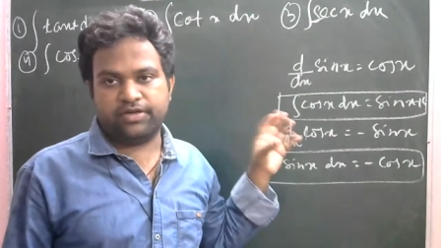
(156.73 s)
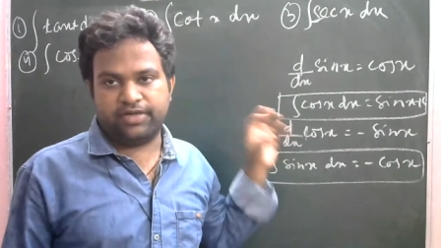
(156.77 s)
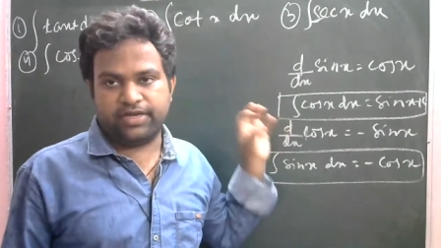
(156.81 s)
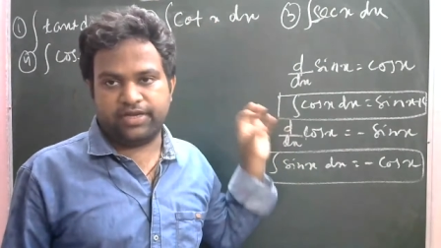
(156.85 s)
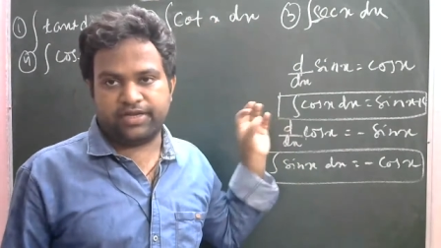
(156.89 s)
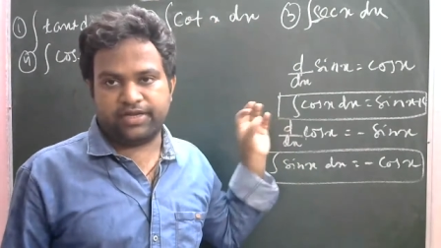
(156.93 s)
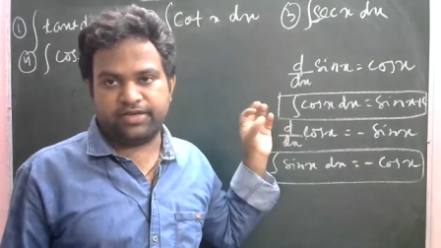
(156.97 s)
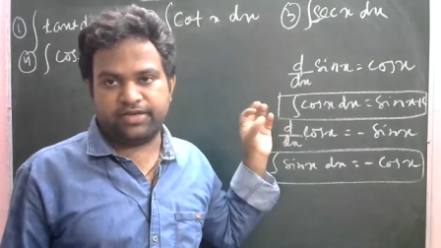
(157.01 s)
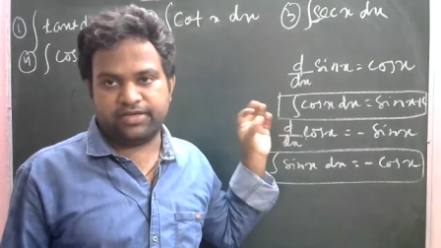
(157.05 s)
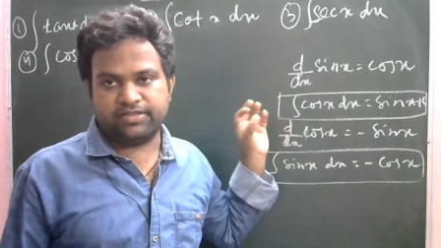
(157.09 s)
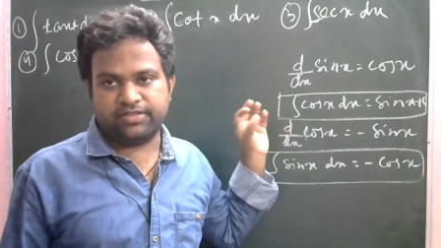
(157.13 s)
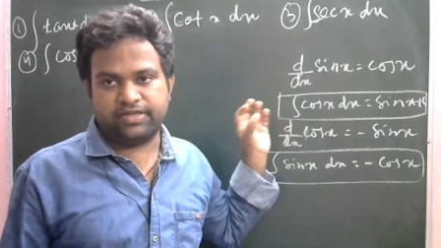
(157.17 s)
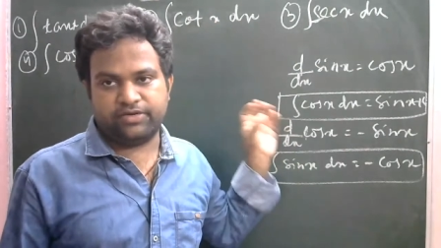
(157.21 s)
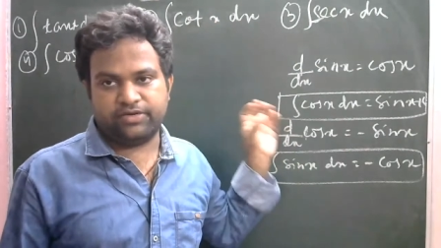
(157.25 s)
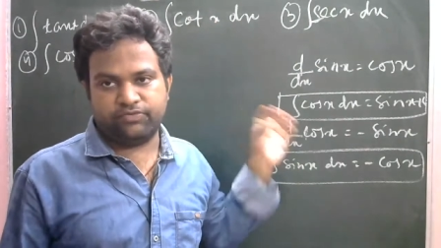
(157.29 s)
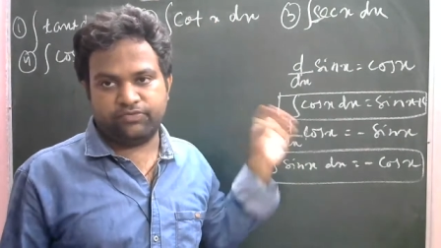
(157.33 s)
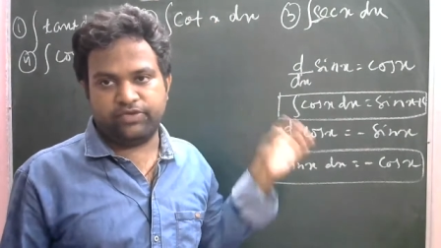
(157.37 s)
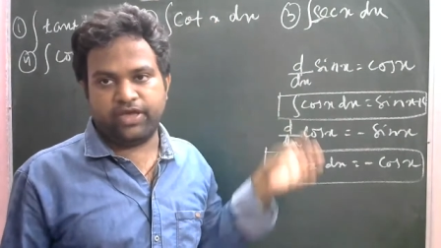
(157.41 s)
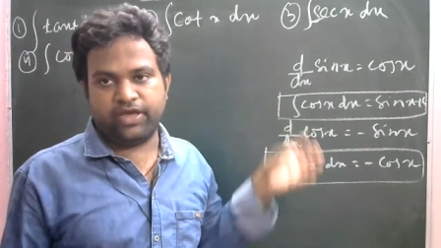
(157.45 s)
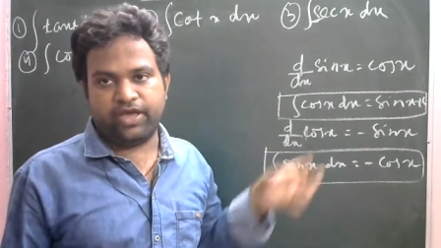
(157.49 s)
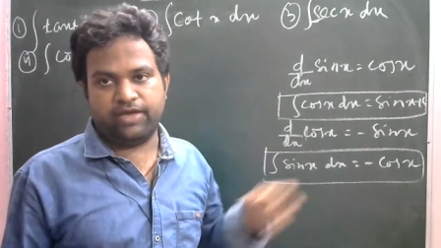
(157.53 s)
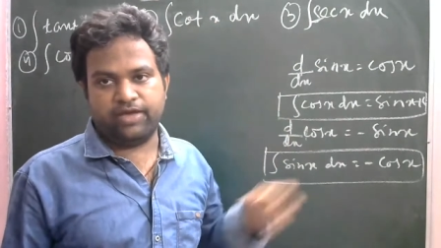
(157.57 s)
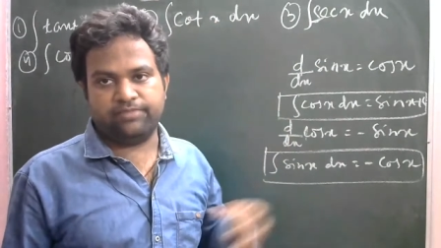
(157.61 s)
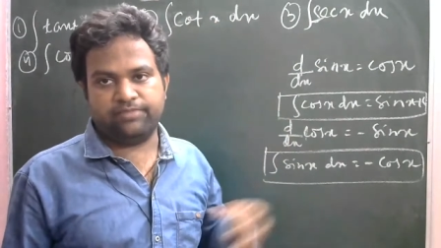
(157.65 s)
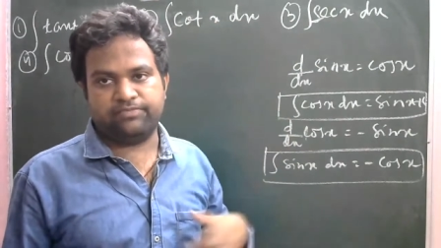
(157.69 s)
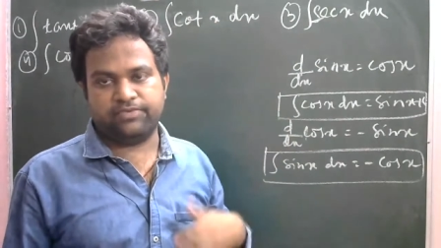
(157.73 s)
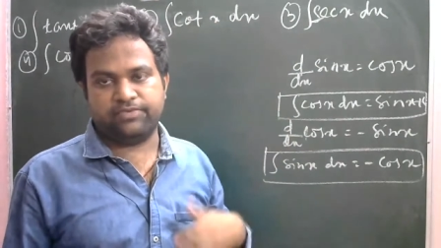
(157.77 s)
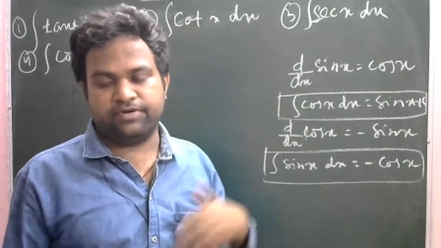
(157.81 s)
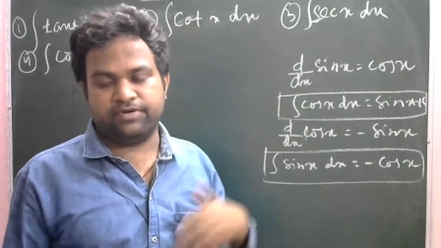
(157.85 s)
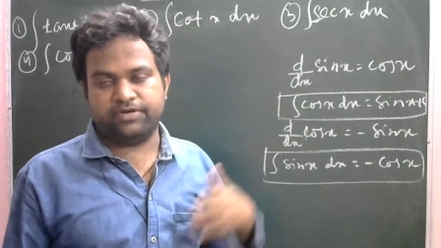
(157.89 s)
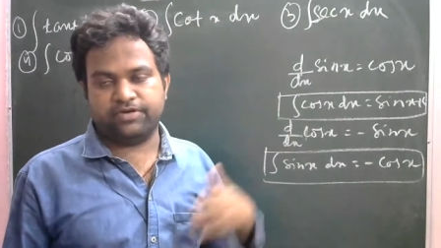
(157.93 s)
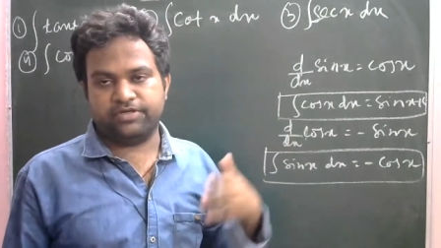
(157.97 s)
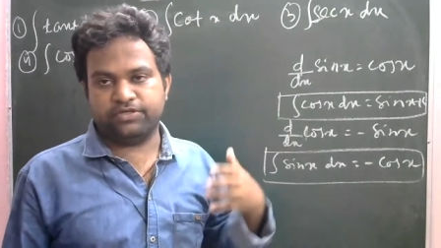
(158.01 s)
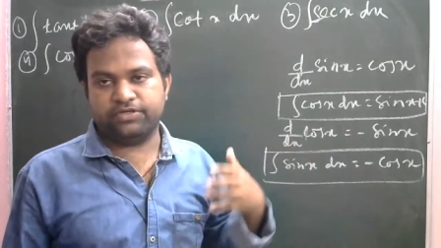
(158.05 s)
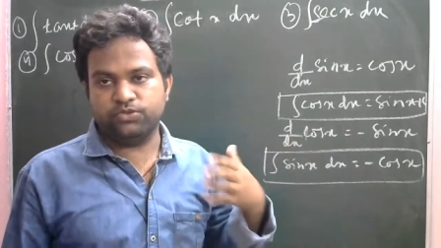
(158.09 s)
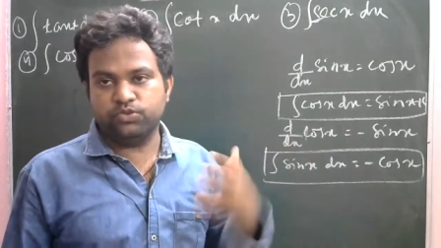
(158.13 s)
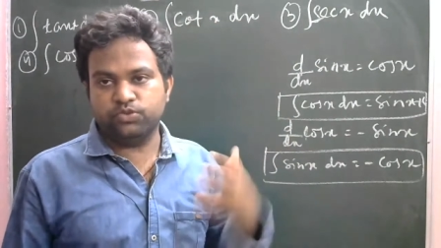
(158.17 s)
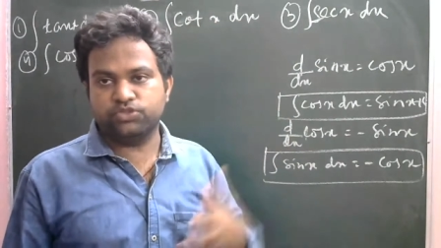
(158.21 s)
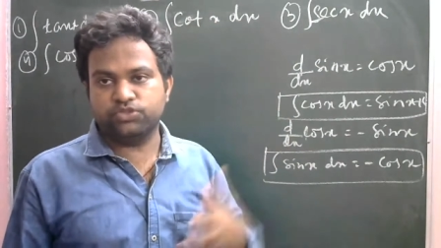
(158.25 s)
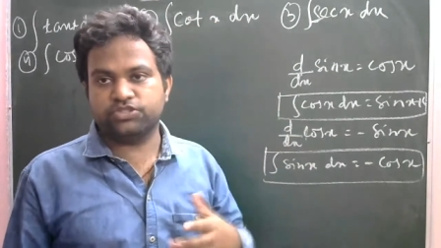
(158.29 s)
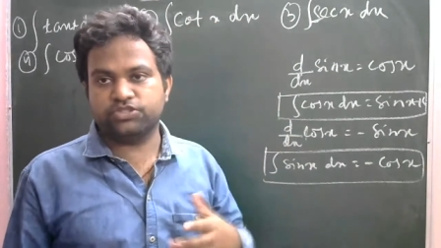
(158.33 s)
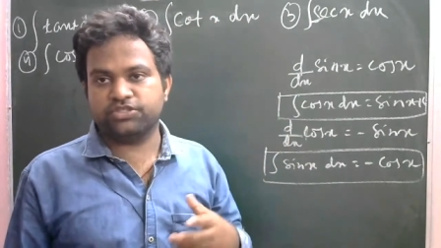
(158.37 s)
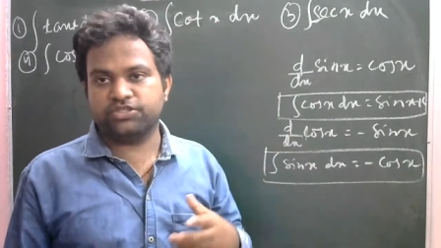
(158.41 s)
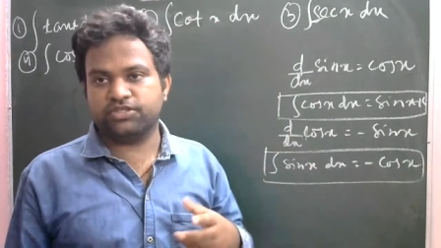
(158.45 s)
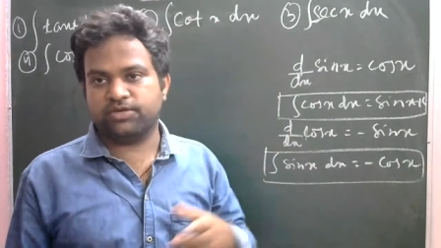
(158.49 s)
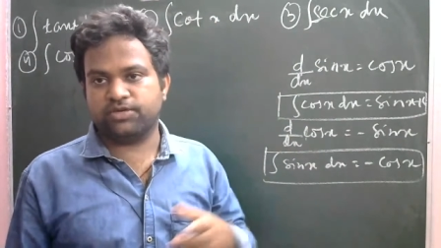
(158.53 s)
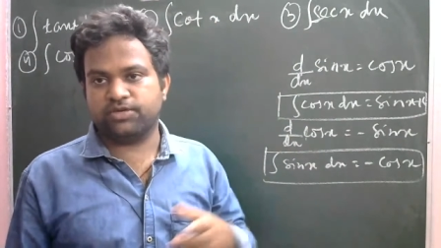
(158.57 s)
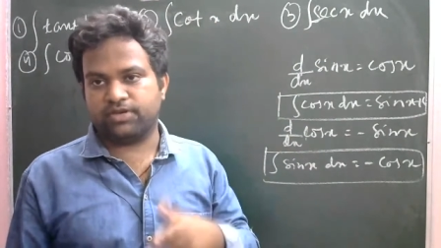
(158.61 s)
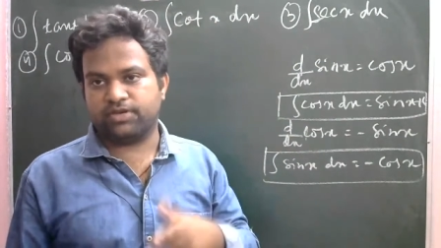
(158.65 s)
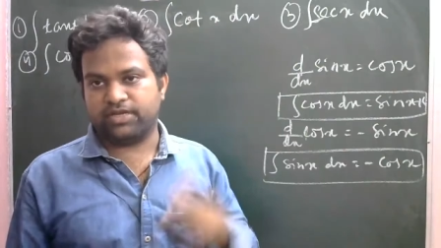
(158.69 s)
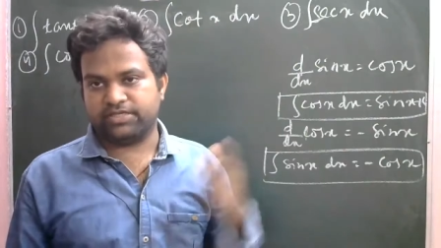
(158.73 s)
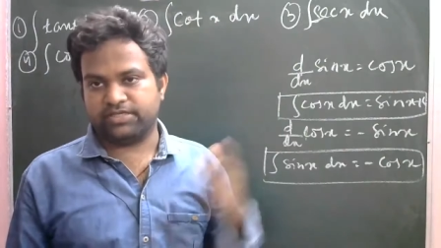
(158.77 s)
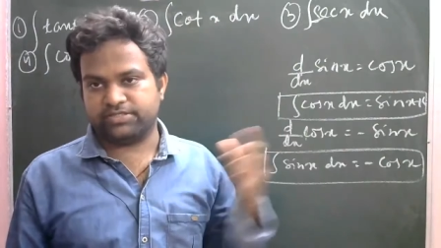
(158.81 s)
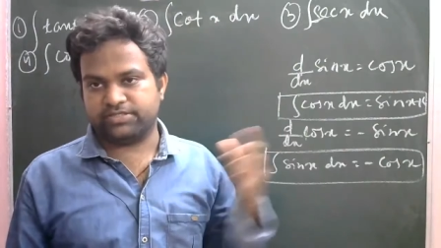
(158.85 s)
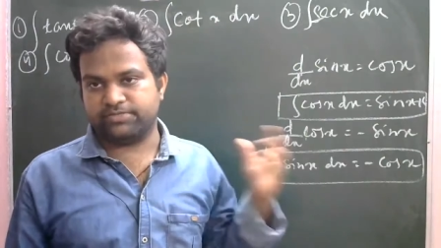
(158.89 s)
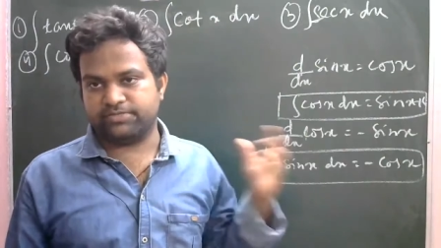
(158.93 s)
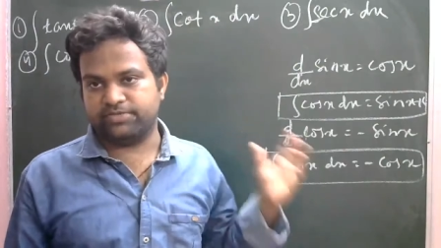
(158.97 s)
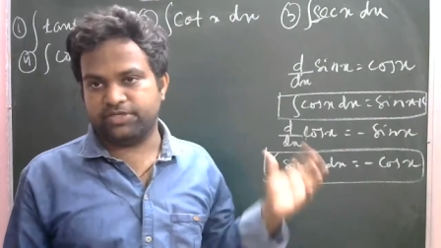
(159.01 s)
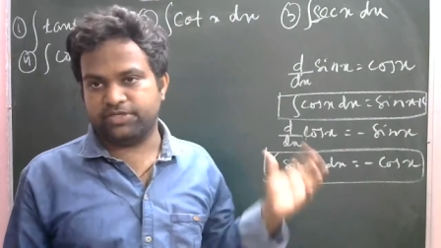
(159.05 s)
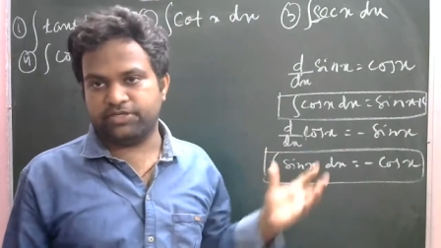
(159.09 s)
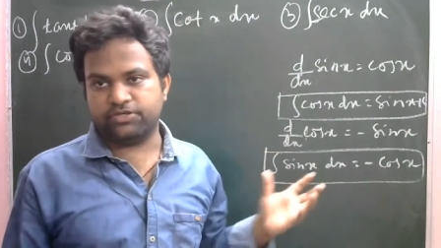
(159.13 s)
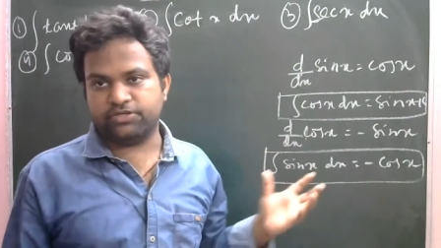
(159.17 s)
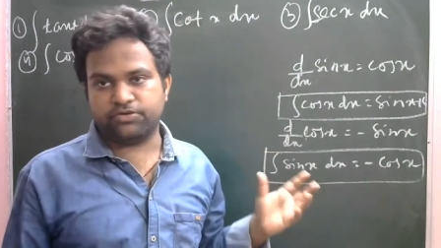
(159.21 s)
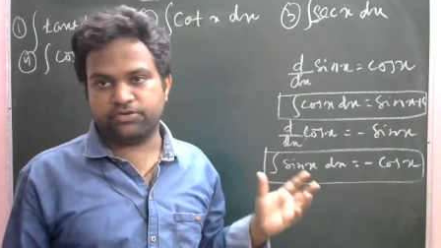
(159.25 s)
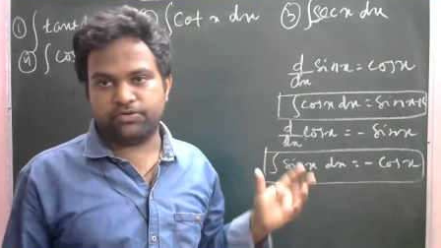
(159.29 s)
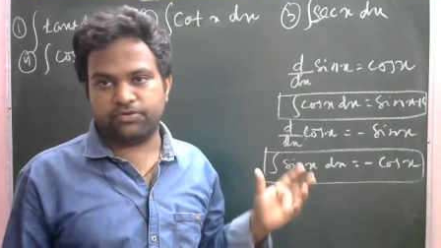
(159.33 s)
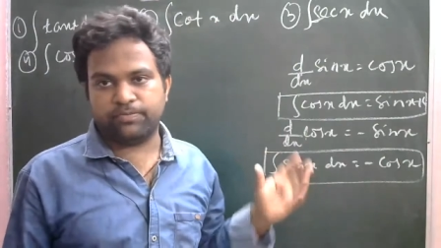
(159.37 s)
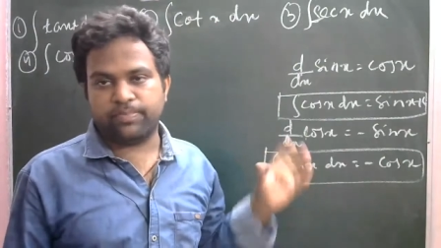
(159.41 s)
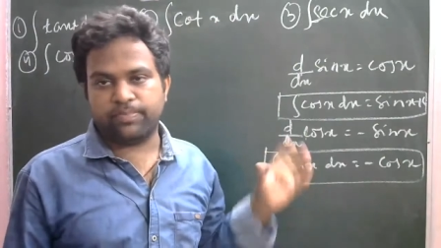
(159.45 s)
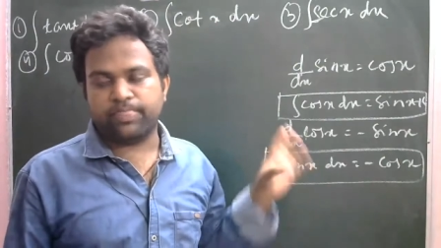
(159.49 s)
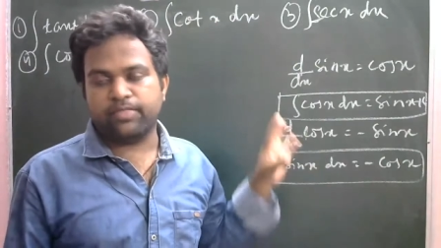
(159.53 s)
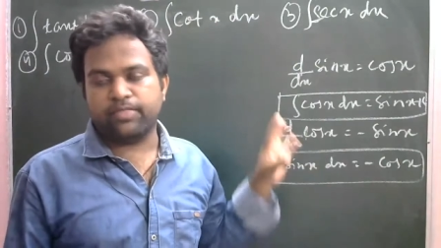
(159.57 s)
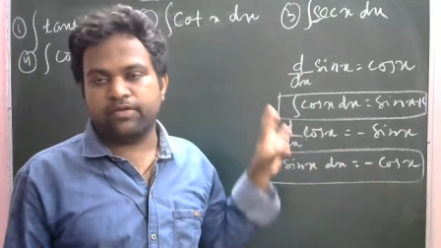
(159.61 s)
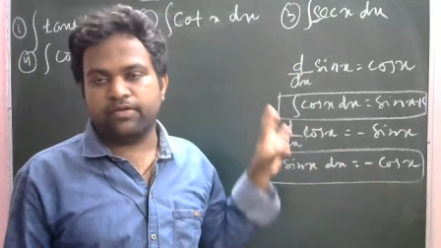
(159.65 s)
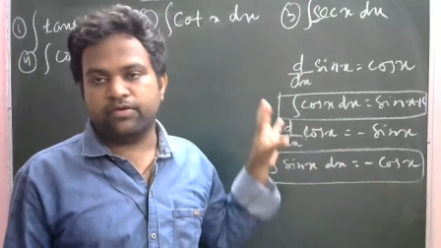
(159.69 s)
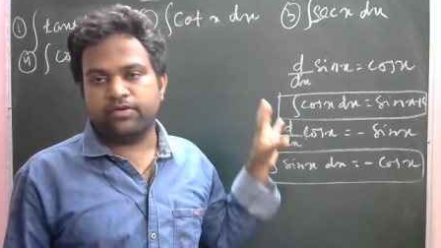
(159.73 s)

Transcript: technique that we have used in our last video.